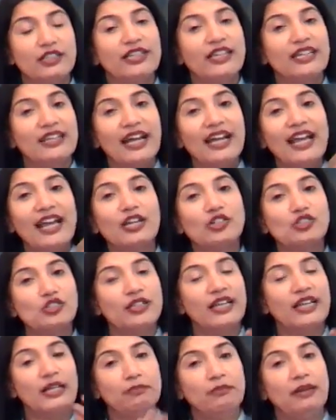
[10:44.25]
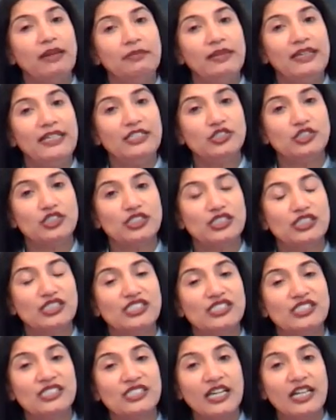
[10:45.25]
can I actually help my
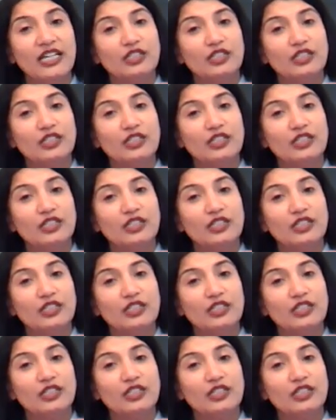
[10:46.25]
patients